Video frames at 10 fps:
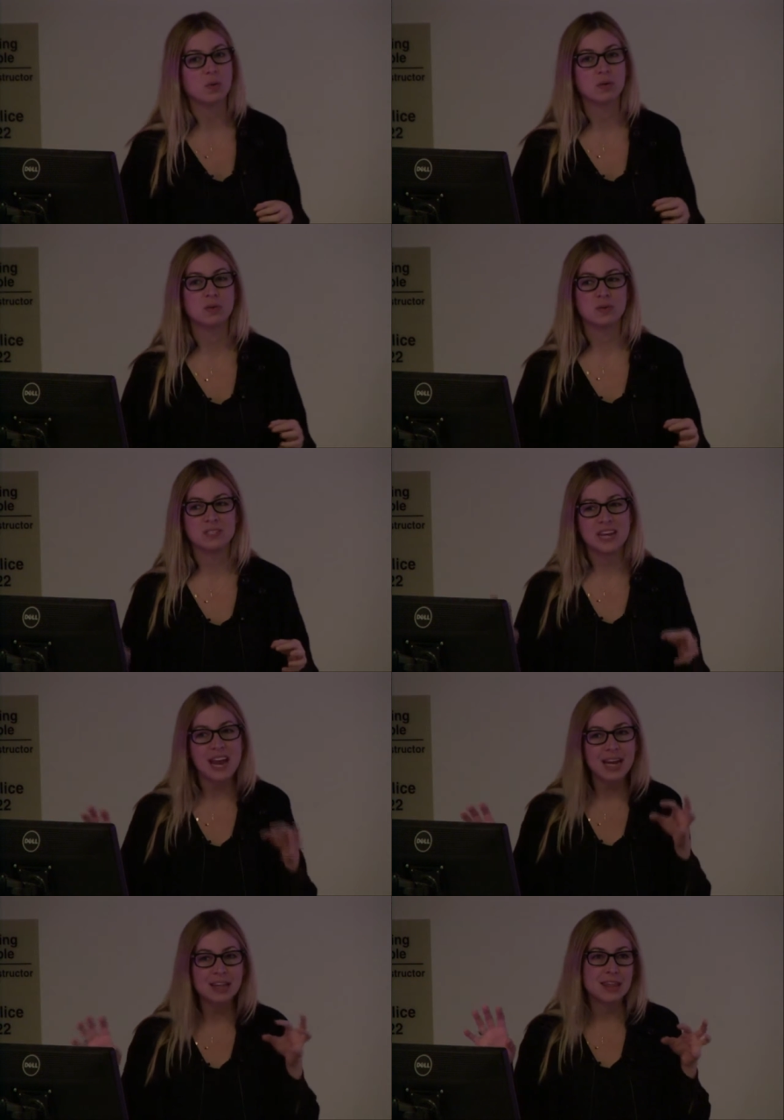where we would
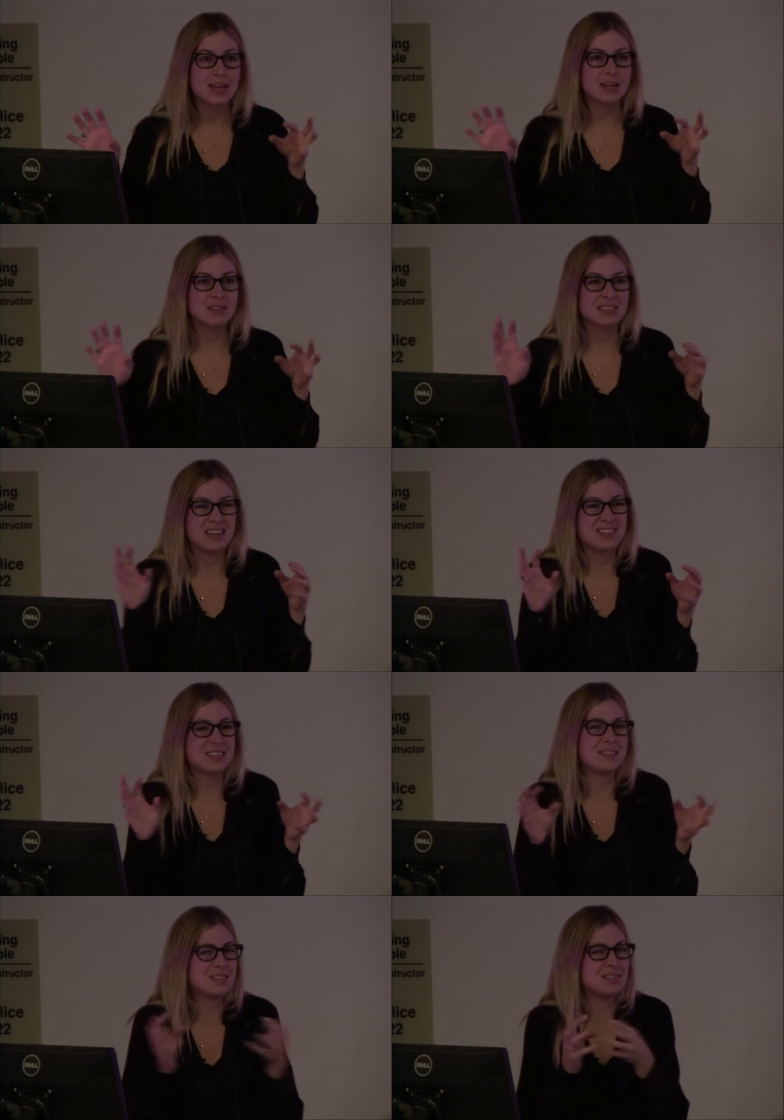take things that
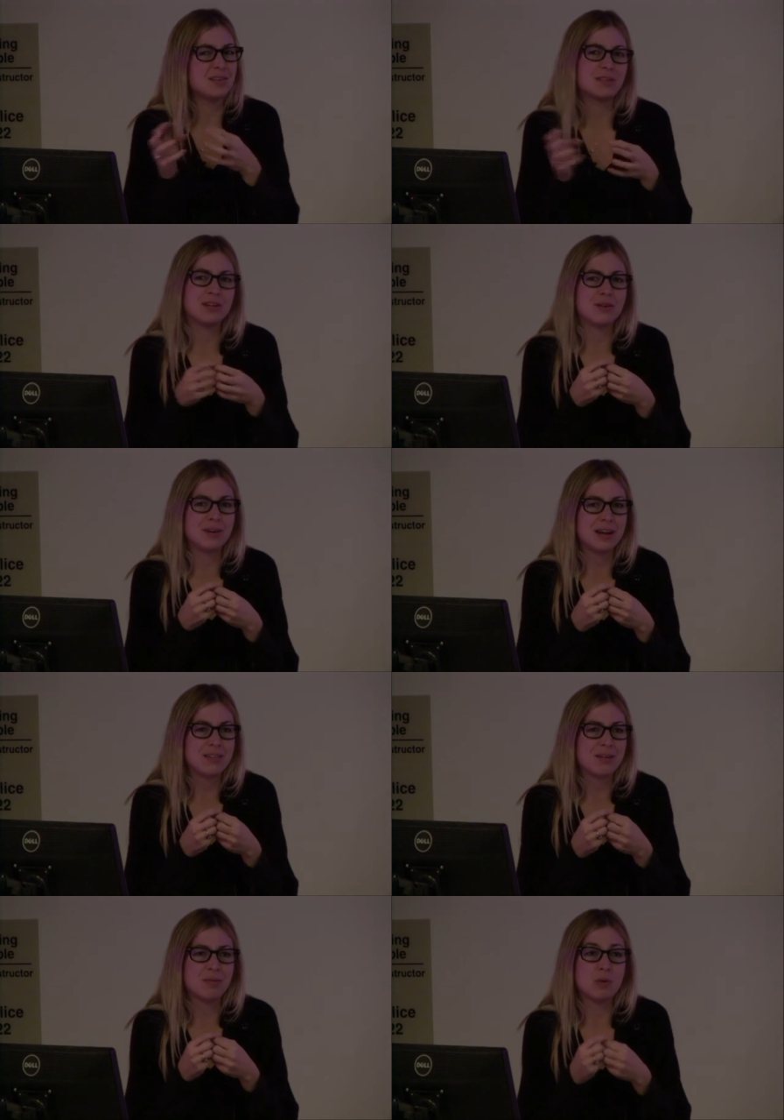didn't necessarily go
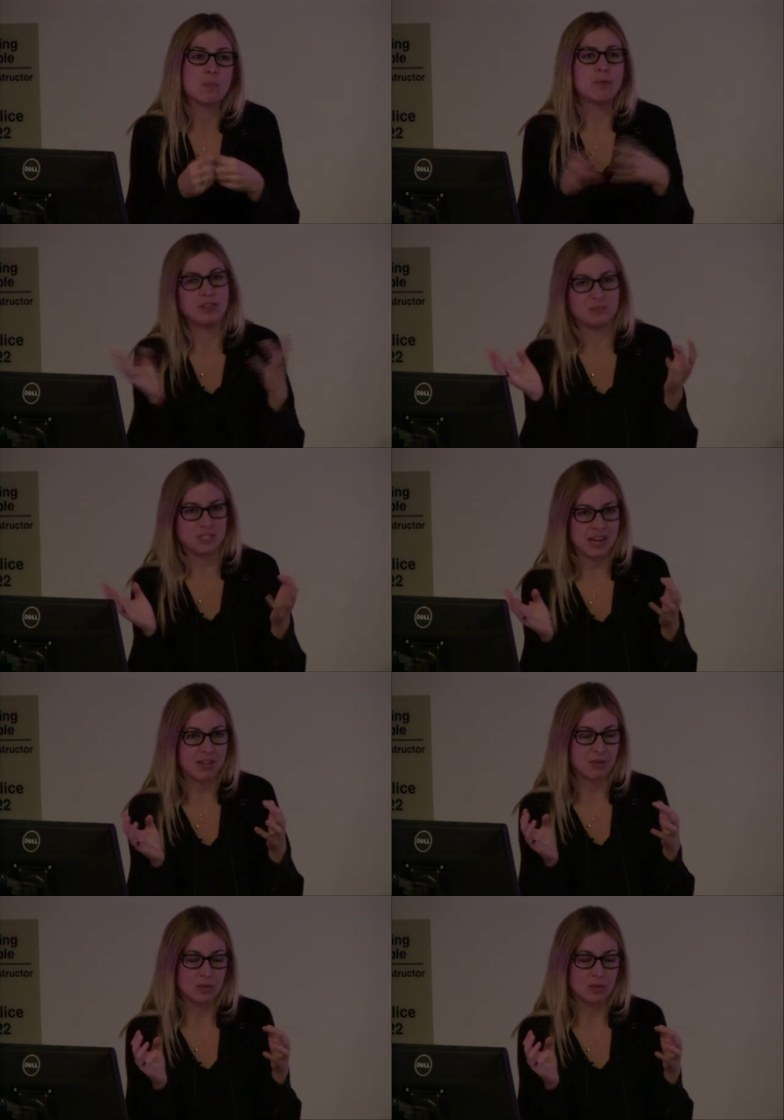together and we would put them together.